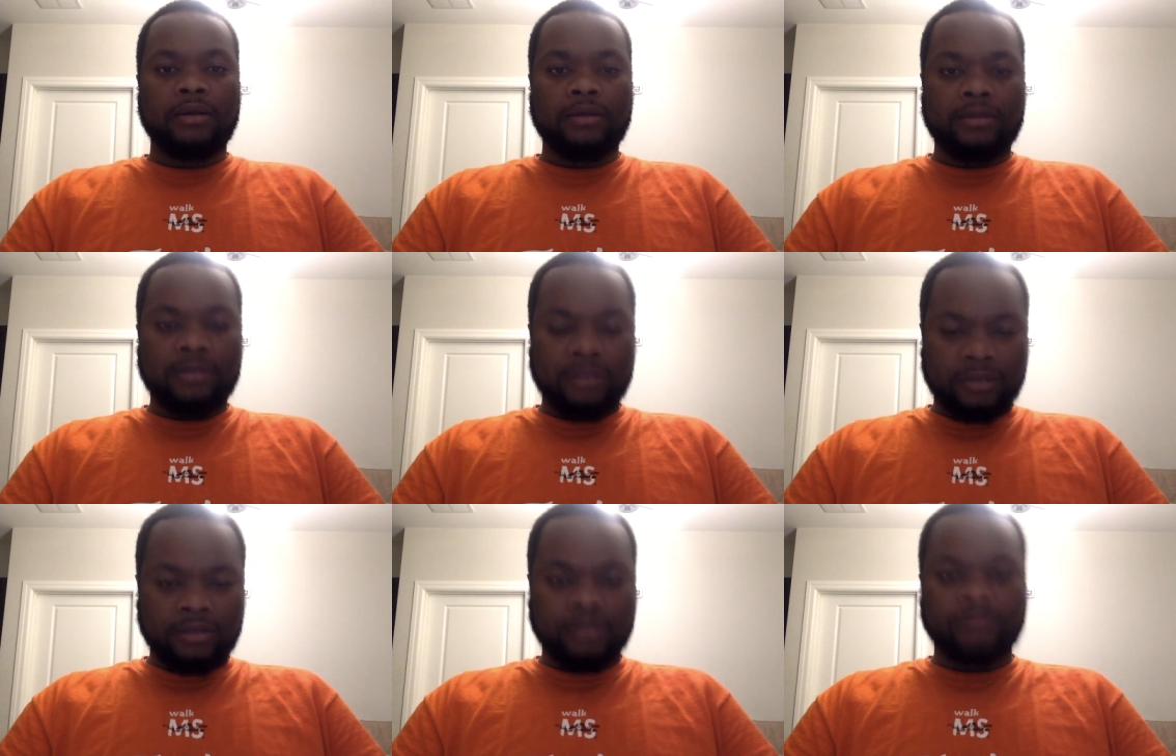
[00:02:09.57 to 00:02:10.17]

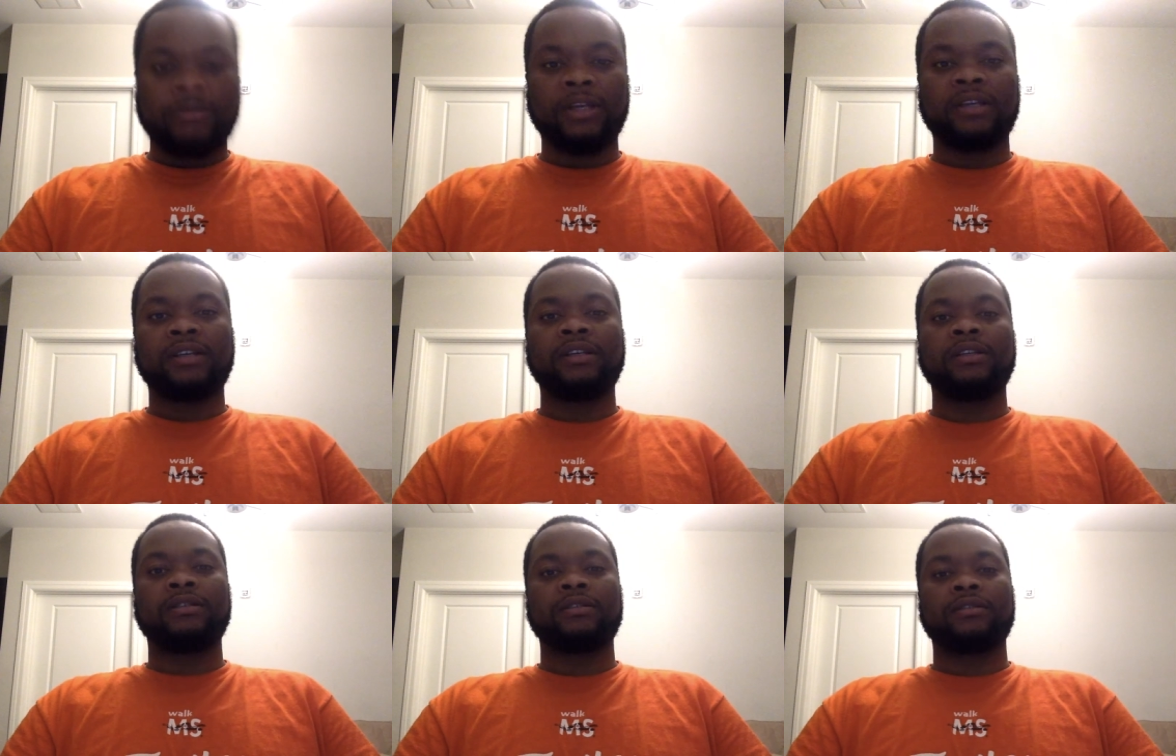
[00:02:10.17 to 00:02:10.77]
This is Big
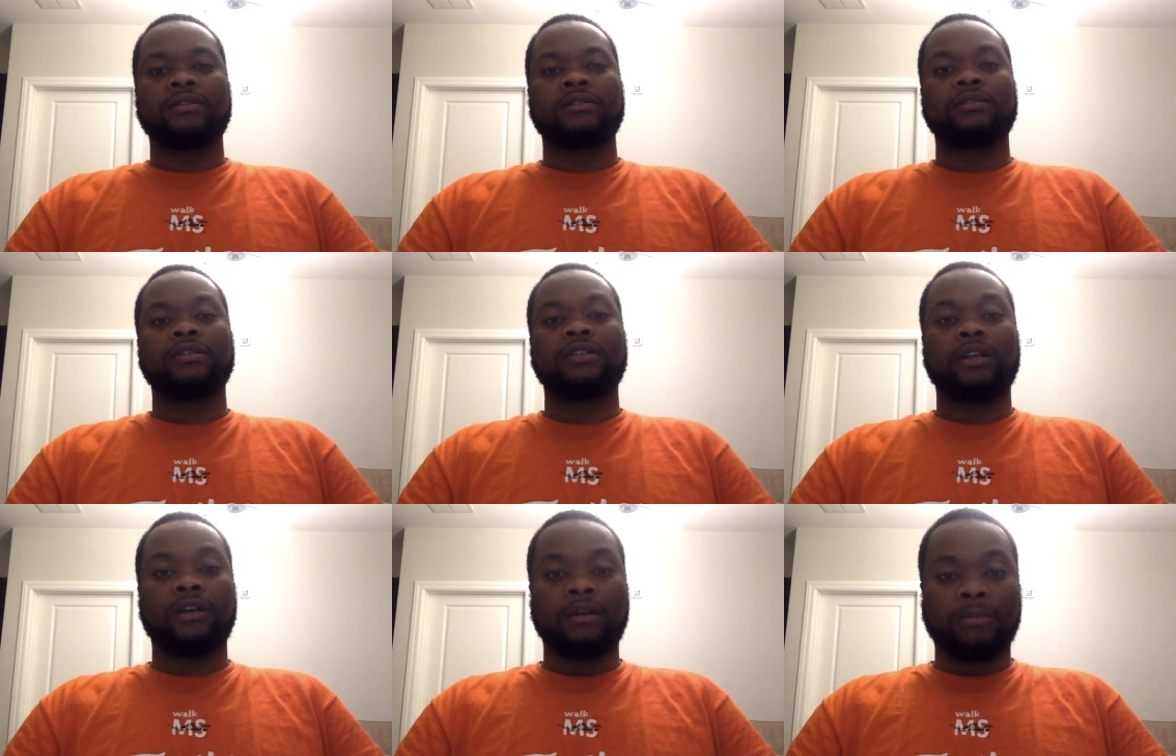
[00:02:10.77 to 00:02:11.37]
Keison
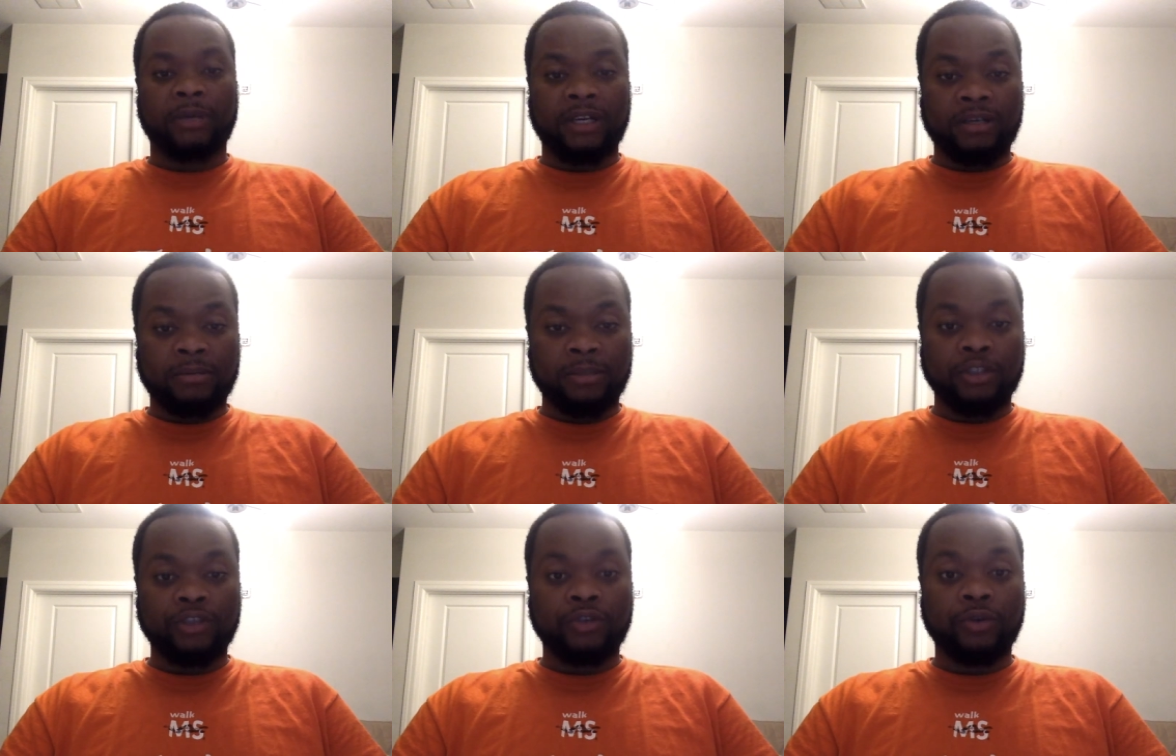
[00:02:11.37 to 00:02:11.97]
sharing my M
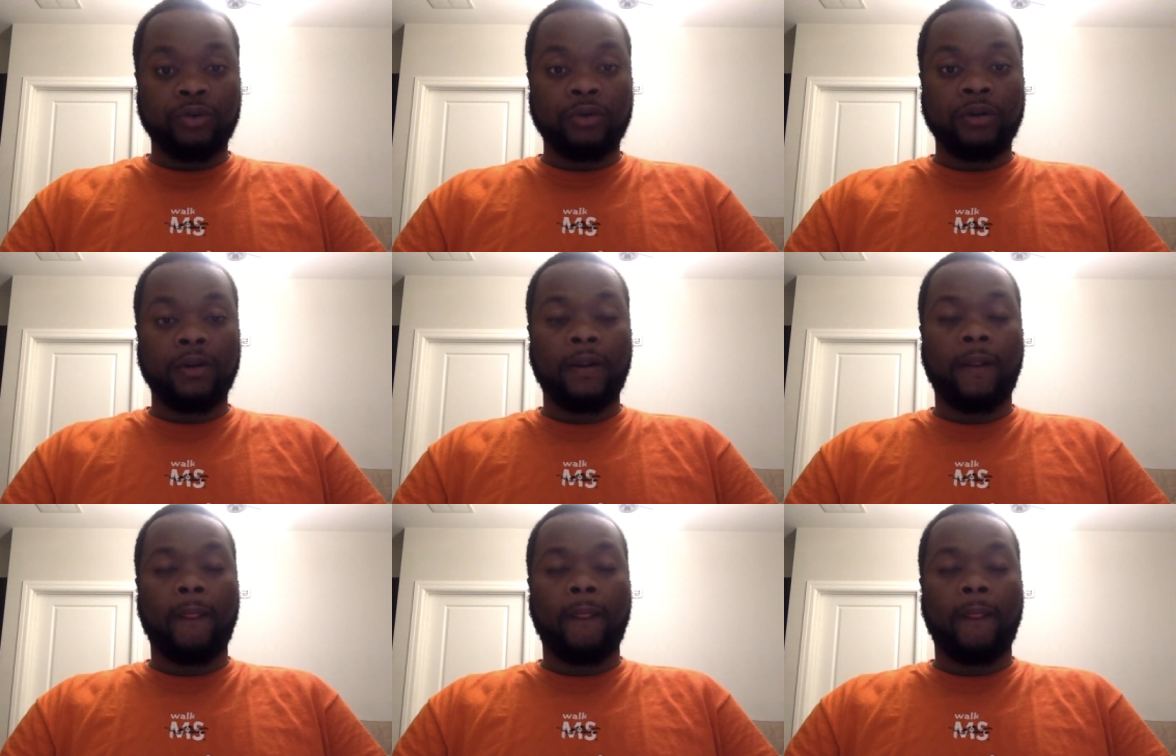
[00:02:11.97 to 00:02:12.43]
S story.